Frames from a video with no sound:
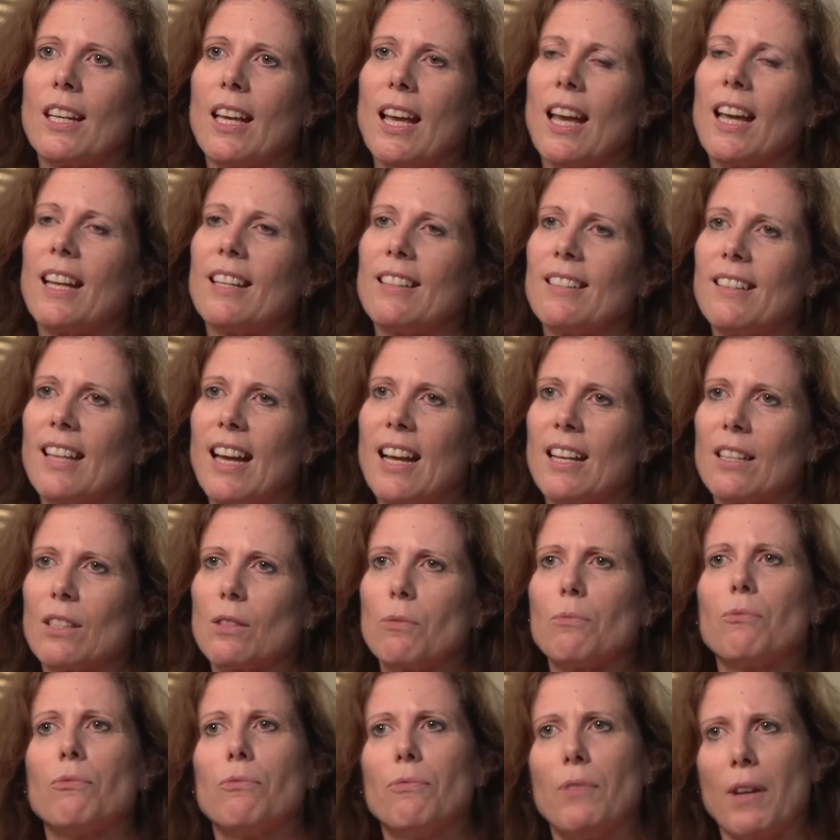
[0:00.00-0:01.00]
And
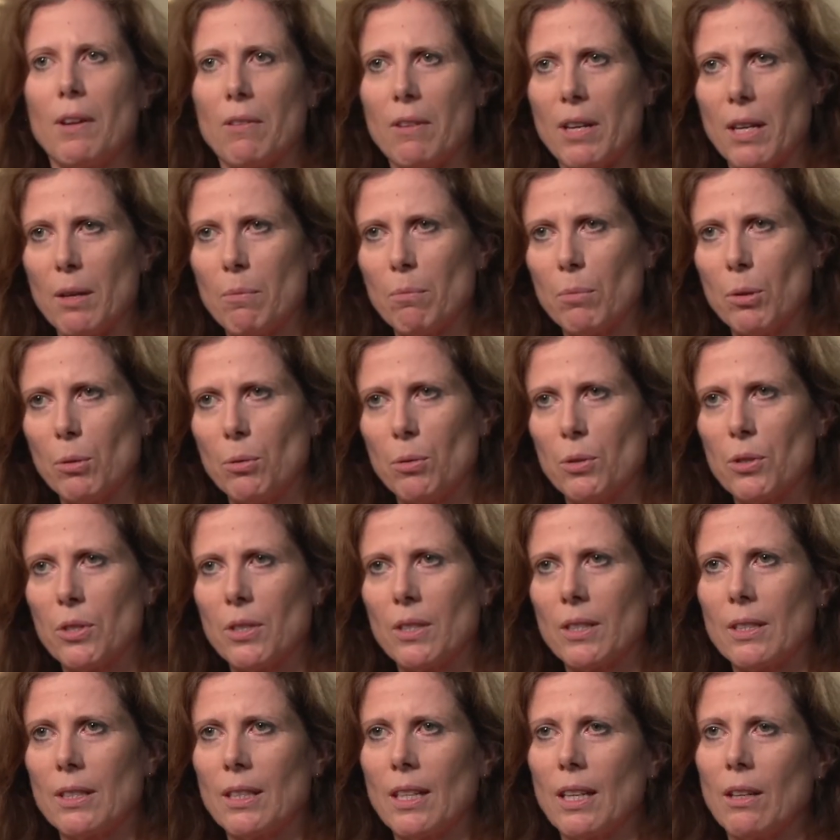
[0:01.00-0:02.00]
that's very
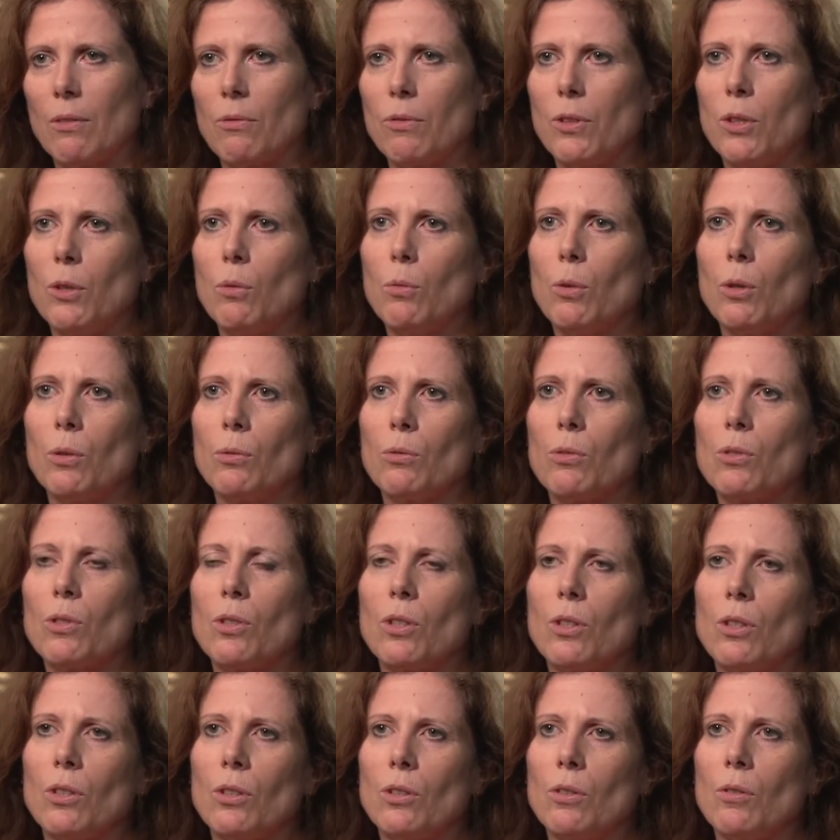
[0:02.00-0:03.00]
important if you want
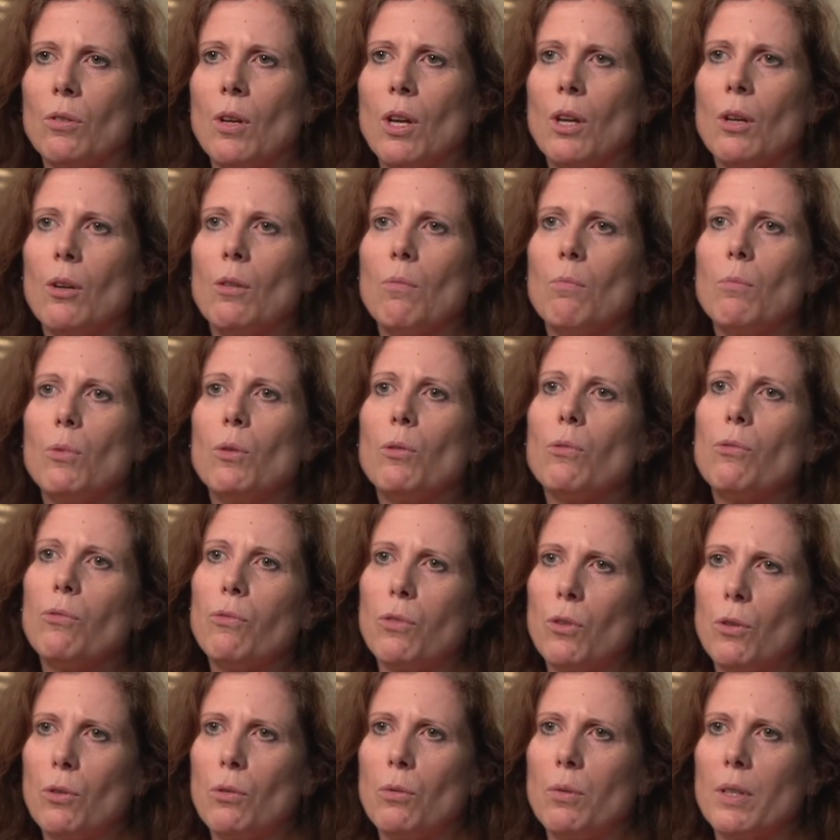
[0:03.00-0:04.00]
to move
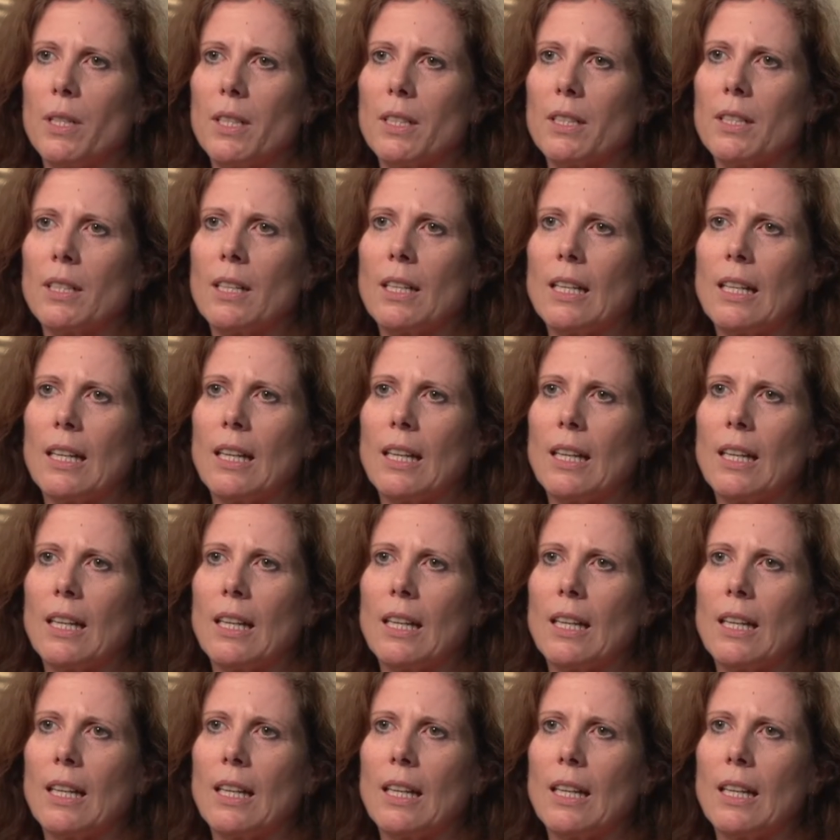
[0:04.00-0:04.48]
forward